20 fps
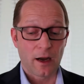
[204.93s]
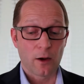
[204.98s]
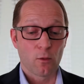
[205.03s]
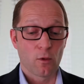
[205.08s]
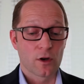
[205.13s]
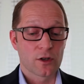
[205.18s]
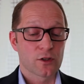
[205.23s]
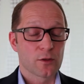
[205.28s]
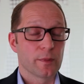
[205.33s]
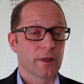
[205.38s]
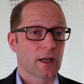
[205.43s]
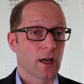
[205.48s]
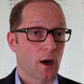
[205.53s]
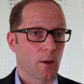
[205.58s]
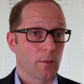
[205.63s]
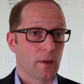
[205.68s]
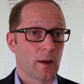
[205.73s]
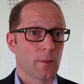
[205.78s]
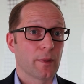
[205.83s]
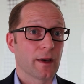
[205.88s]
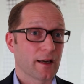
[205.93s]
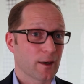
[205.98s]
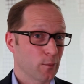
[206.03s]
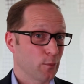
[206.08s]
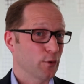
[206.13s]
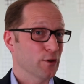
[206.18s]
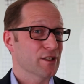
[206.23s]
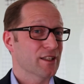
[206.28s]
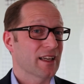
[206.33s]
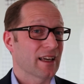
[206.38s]
want to become a better
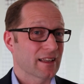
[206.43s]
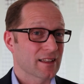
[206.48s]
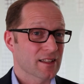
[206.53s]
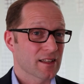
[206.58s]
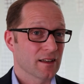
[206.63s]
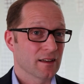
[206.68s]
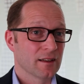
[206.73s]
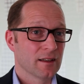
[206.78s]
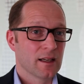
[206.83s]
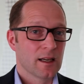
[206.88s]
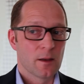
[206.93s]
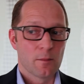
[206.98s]
presenter,